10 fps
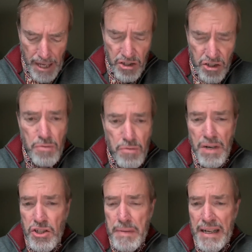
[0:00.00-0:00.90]
Too much
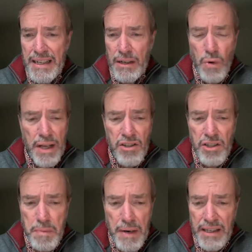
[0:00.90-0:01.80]
spending, whether
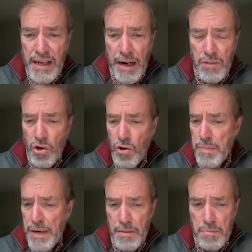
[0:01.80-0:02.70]
it's by the government or
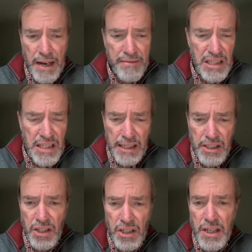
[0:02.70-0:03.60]
by the private
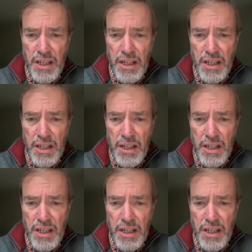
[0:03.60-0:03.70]
sector,